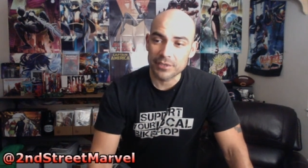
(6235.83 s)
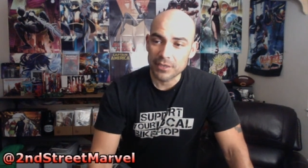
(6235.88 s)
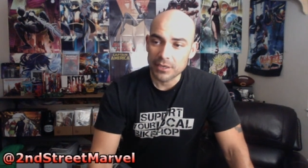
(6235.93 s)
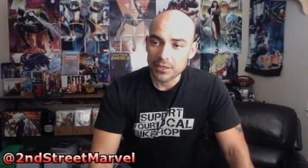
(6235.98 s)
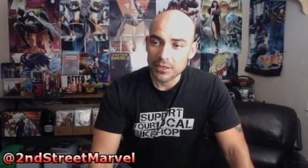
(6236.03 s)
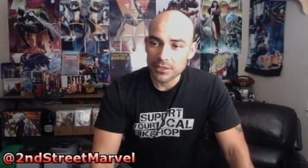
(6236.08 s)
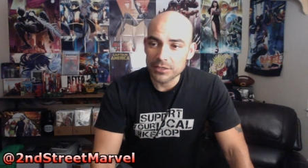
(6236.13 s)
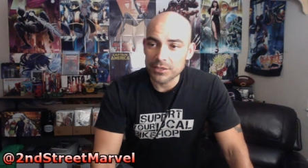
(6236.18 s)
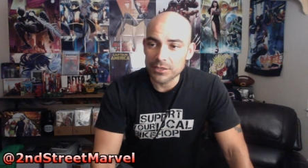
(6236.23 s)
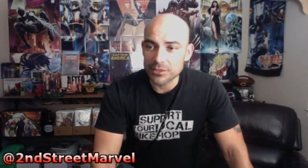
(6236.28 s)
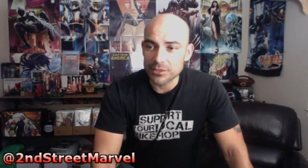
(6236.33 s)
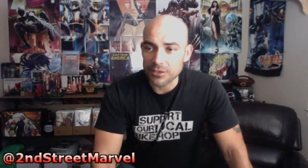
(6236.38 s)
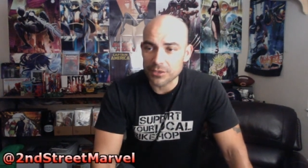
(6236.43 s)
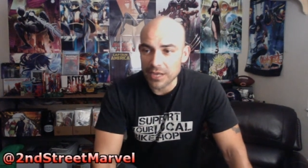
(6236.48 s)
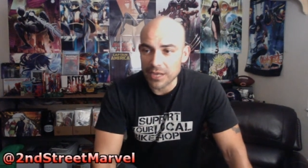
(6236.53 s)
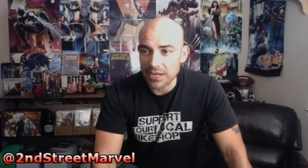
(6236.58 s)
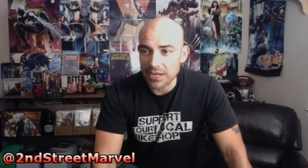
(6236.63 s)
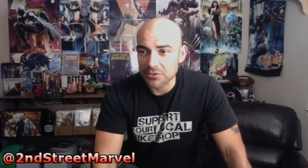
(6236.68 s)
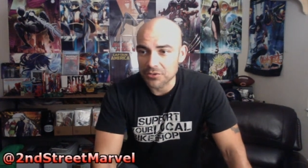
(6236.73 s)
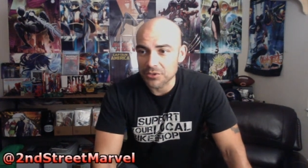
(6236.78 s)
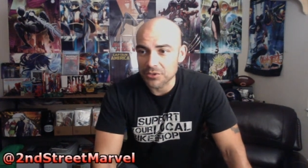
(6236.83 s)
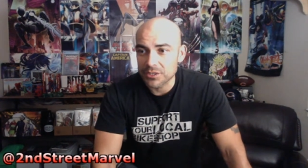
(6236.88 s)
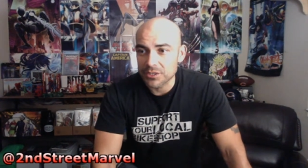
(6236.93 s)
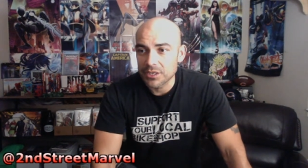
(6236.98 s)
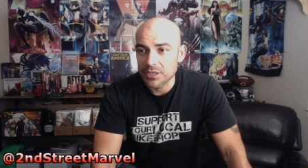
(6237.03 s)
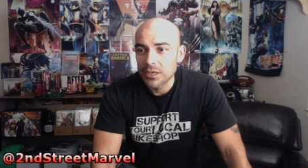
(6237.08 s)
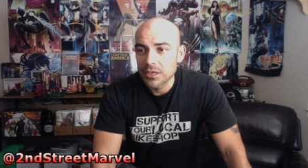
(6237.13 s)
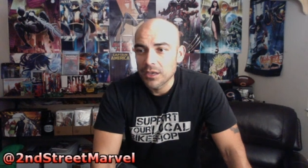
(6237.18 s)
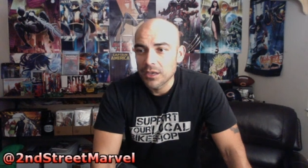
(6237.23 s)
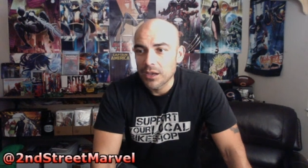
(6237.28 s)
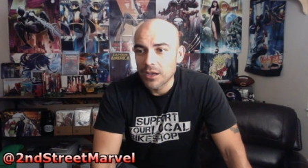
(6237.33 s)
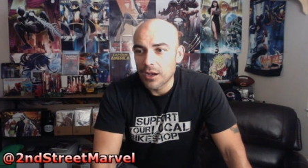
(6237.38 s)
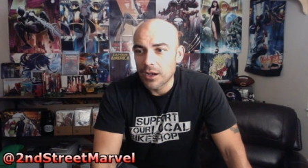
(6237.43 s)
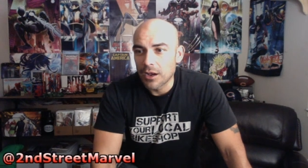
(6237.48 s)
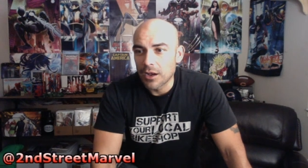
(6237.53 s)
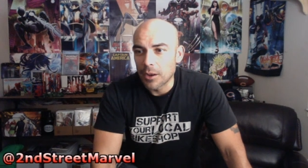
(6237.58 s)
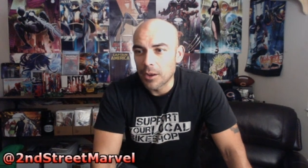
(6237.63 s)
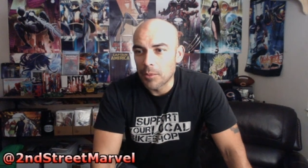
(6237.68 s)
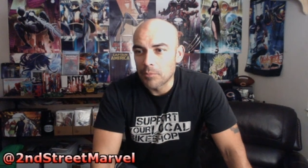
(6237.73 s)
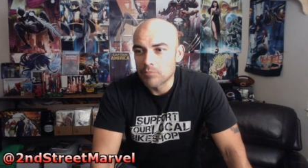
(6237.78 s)
She is a good actress.
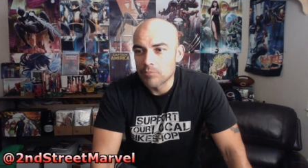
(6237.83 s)
I